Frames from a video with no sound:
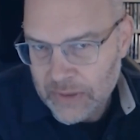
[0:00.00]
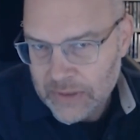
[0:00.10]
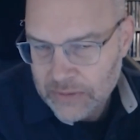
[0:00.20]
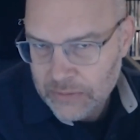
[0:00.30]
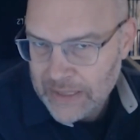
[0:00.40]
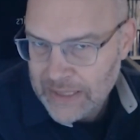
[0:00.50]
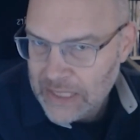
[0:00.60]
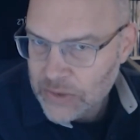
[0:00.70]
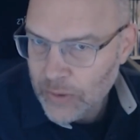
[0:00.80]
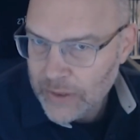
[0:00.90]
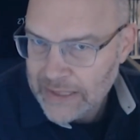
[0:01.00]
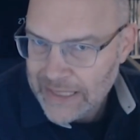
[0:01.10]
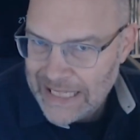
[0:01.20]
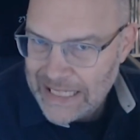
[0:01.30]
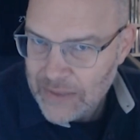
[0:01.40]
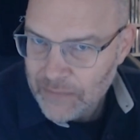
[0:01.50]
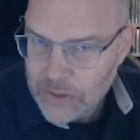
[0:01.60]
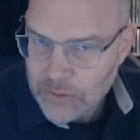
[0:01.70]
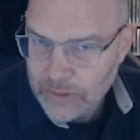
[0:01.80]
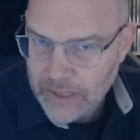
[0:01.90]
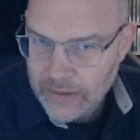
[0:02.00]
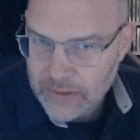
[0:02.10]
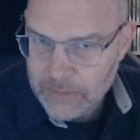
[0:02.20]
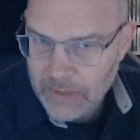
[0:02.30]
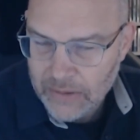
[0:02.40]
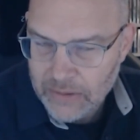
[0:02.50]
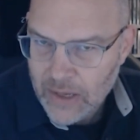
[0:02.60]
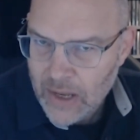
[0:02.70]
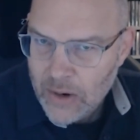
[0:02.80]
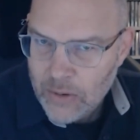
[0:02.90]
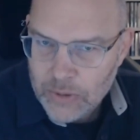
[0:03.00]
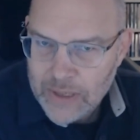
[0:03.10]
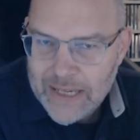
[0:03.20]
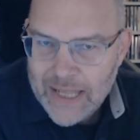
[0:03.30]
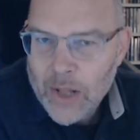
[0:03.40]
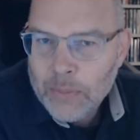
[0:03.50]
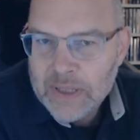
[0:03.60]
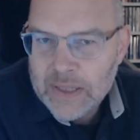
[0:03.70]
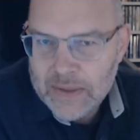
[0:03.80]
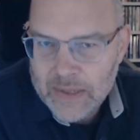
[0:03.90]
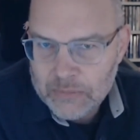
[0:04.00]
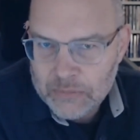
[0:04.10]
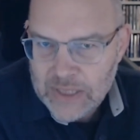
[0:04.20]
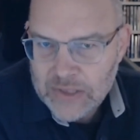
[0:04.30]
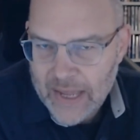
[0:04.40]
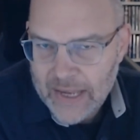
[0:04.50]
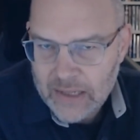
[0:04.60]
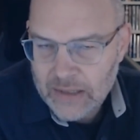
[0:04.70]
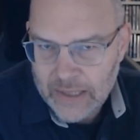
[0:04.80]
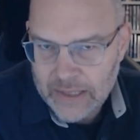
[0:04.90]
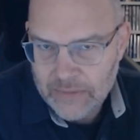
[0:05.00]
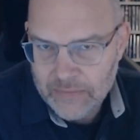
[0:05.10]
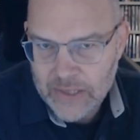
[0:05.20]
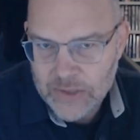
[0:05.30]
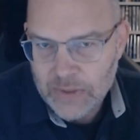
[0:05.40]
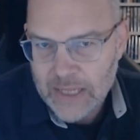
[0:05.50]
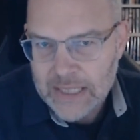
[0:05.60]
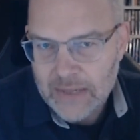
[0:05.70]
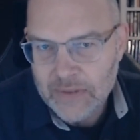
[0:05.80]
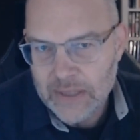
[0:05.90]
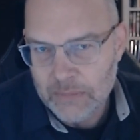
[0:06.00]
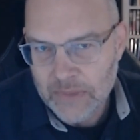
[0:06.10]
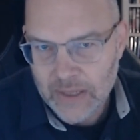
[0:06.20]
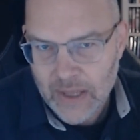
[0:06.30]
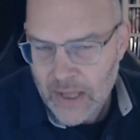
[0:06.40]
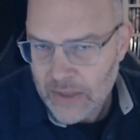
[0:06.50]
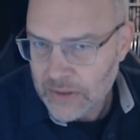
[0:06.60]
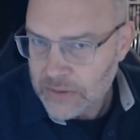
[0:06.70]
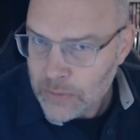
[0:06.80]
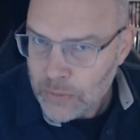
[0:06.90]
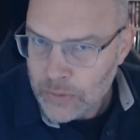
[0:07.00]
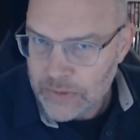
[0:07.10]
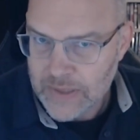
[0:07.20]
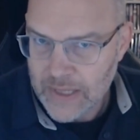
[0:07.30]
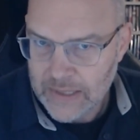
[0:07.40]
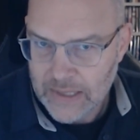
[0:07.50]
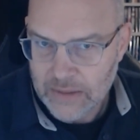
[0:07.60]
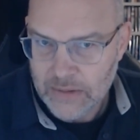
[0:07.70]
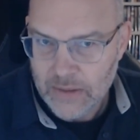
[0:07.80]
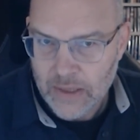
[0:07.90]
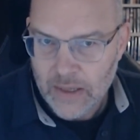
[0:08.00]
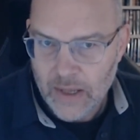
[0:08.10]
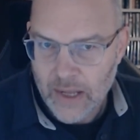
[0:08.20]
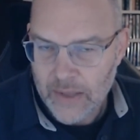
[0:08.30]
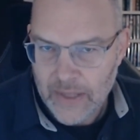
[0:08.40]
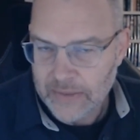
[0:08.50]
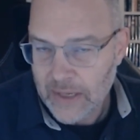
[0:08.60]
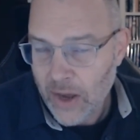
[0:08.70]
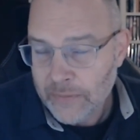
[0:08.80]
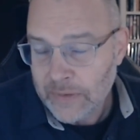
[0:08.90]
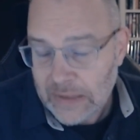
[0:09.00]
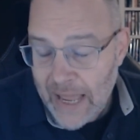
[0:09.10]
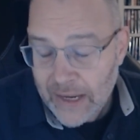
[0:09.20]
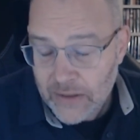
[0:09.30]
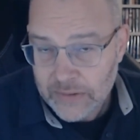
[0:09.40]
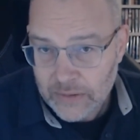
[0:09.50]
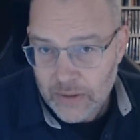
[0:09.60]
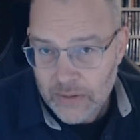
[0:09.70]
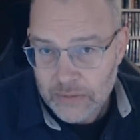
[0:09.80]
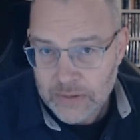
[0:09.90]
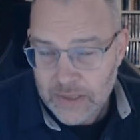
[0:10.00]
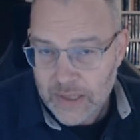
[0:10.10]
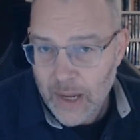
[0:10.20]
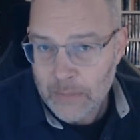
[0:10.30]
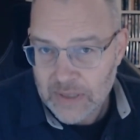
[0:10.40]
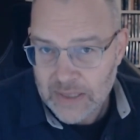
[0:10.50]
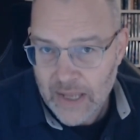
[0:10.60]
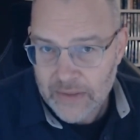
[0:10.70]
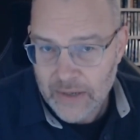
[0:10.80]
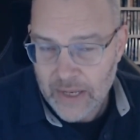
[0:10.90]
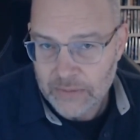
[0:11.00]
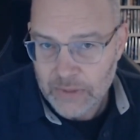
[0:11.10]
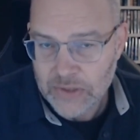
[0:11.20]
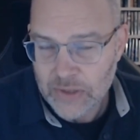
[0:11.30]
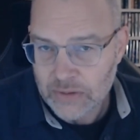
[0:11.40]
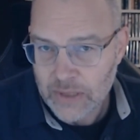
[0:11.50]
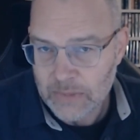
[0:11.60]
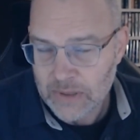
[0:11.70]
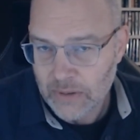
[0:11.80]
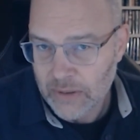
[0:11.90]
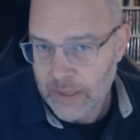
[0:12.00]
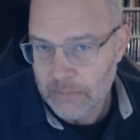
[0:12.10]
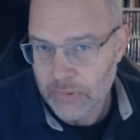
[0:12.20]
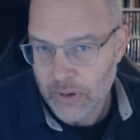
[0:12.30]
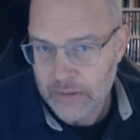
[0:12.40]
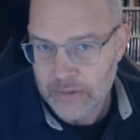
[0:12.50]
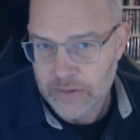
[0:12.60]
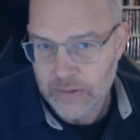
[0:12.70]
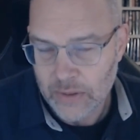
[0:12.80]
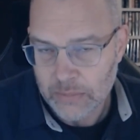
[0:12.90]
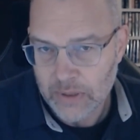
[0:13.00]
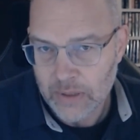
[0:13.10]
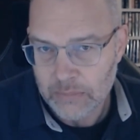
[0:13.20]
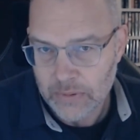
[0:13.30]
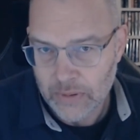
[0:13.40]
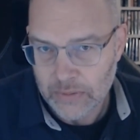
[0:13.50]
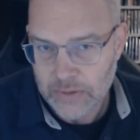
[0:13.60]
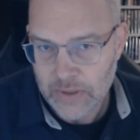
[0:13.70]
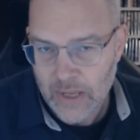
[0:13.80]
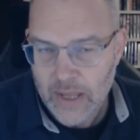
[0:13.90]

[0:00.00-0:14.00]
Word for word: to what each one individual cares about, we're not helping them reach that collective yes. We're not giving them the tools they need that they often lack on their own to come together and reach agreement on a broader scope approach.